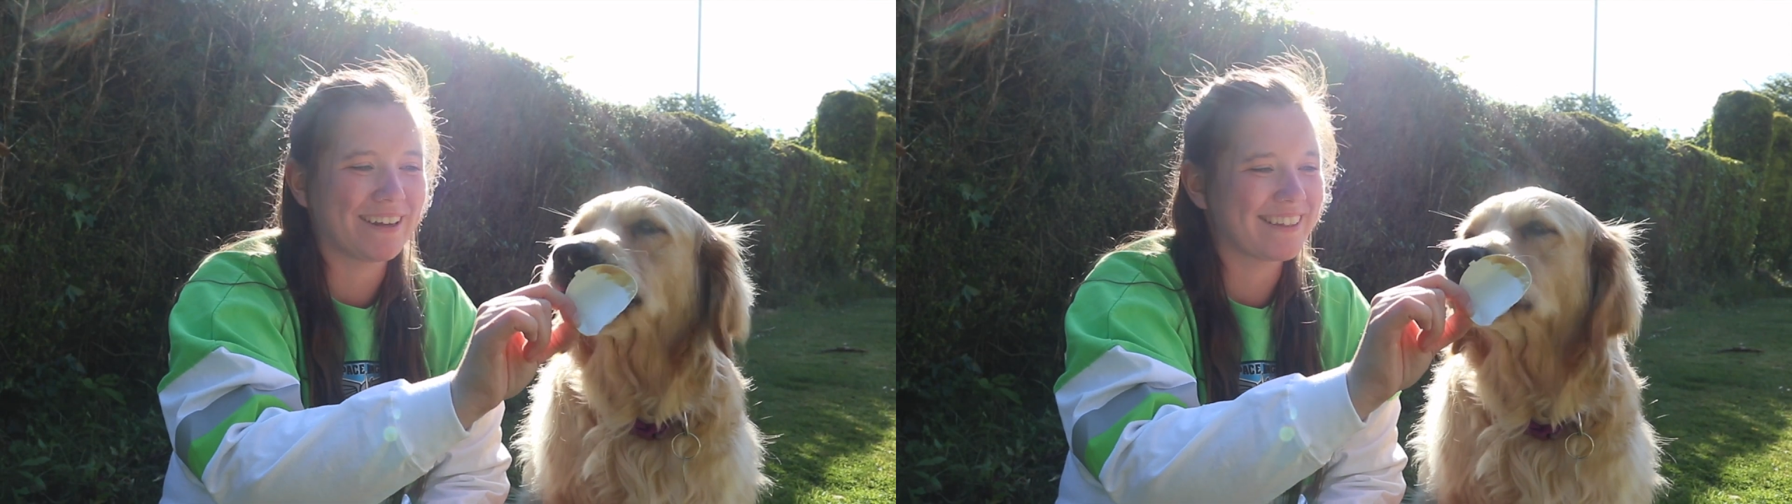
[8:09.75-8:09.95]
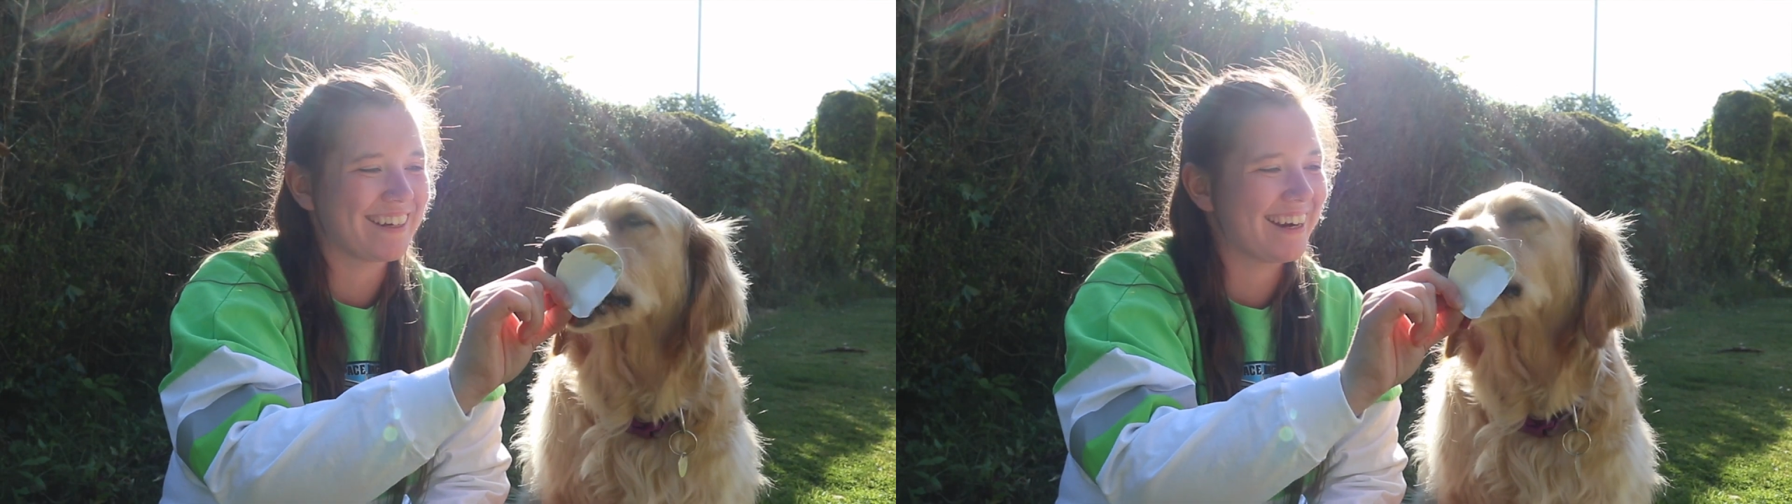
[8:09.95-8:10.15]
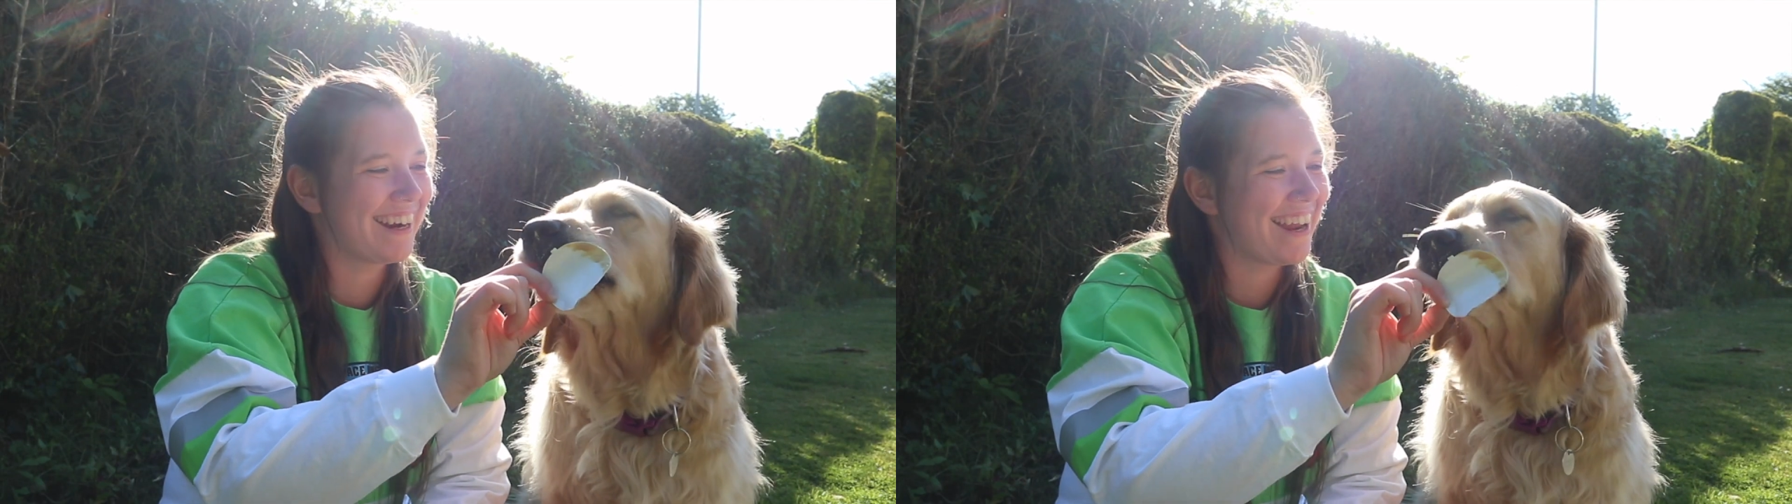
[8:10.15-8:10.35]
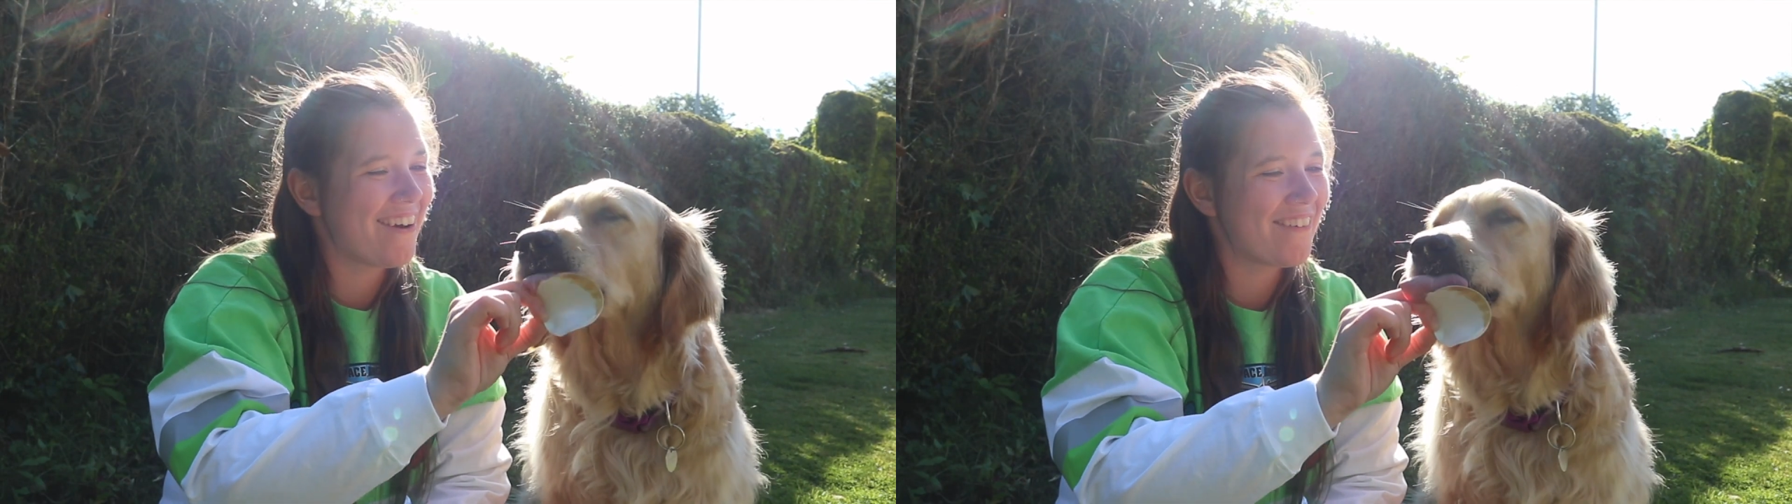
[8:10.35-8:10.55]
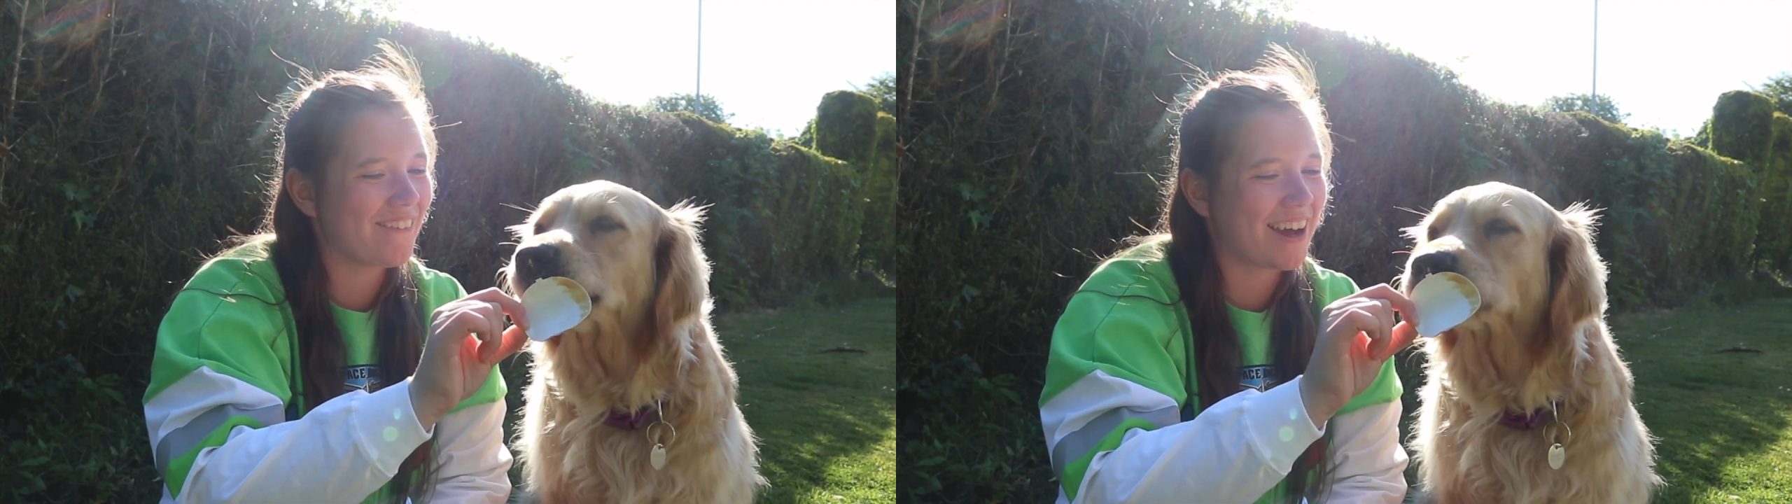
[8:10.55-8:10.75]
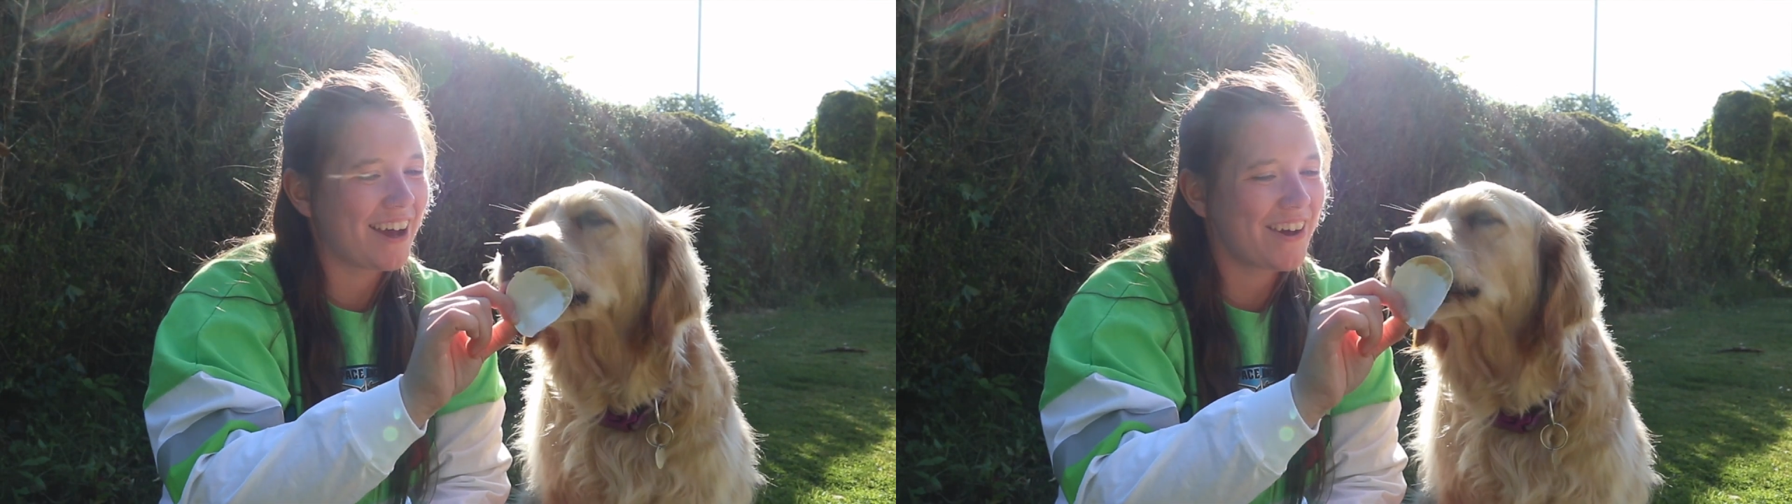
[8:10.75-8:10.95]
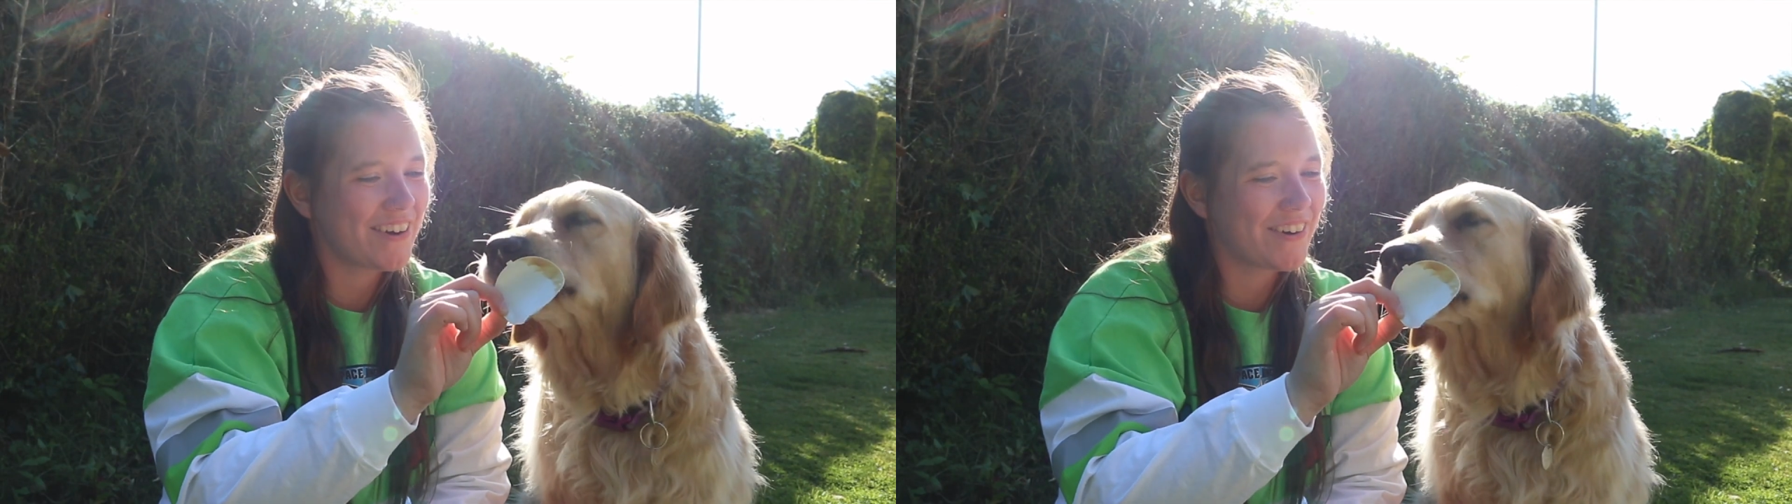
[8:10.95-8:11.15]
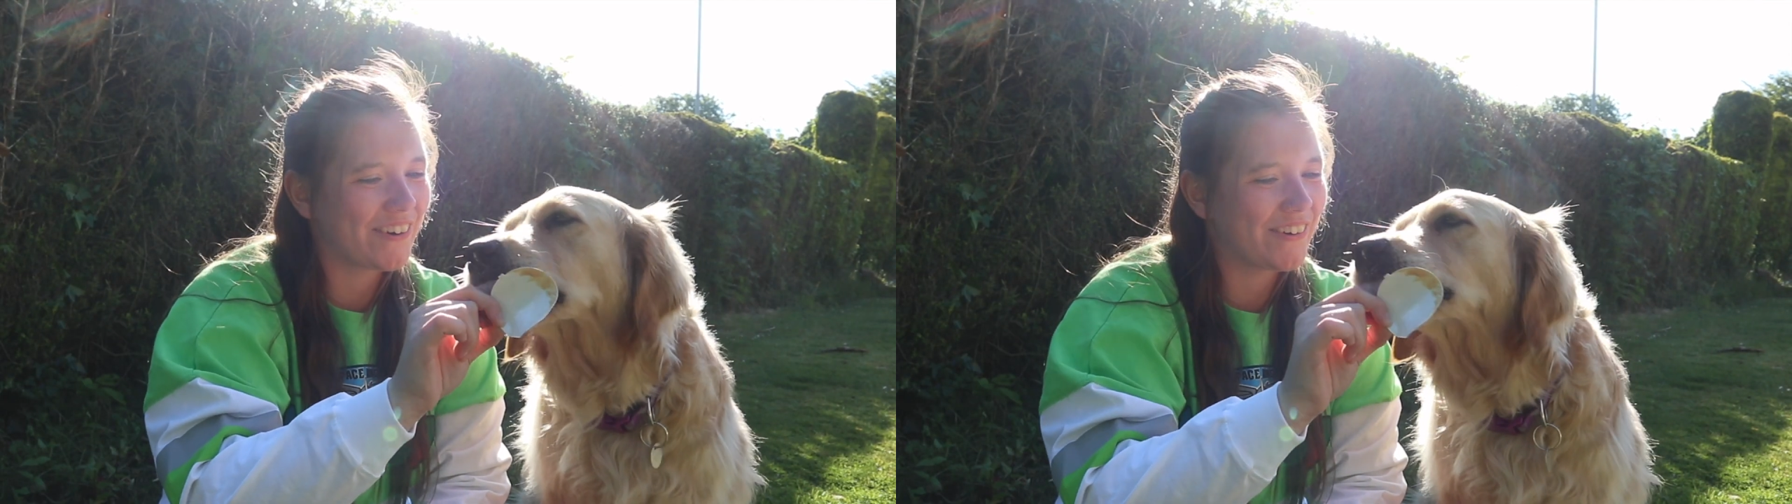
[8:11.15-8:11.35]
butter.
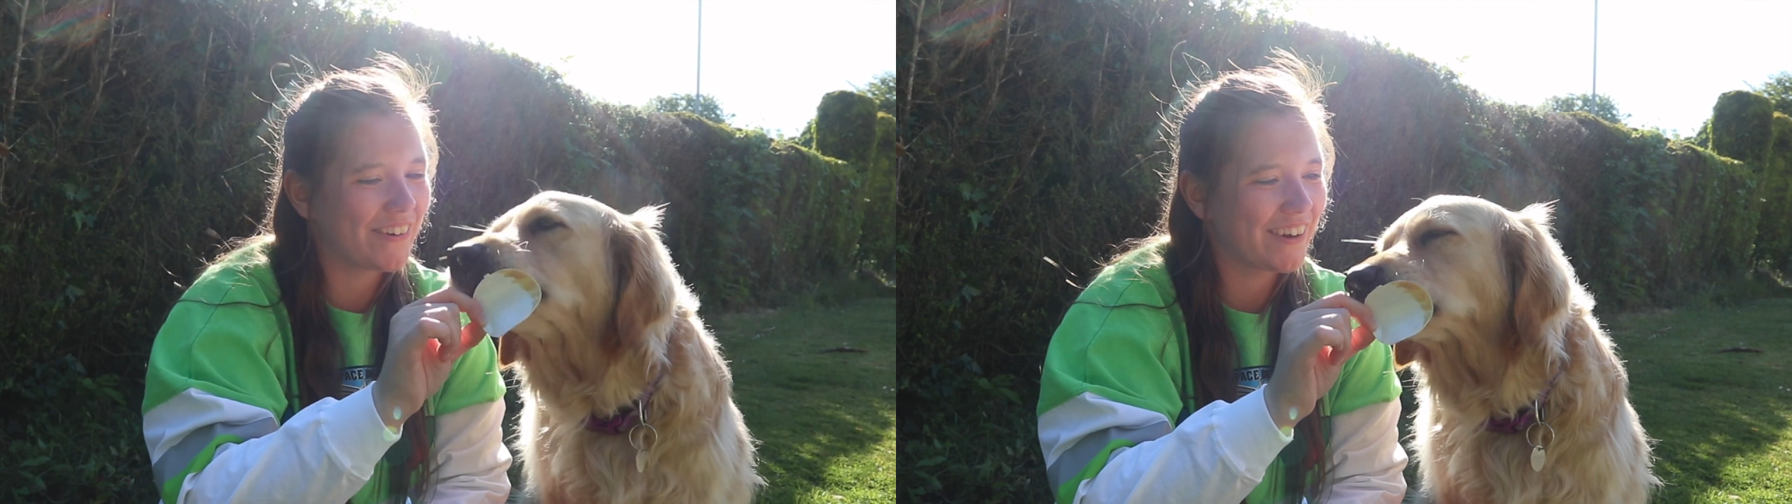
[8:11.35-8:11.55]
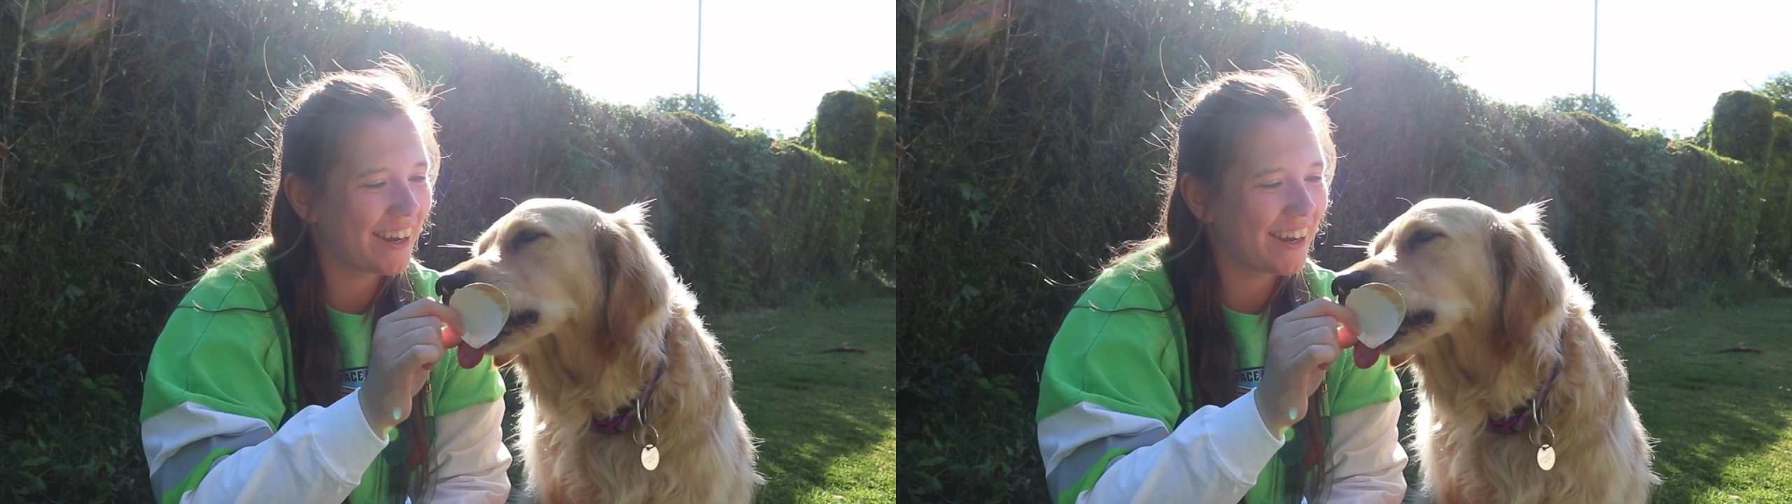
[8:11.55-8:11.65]
Wow.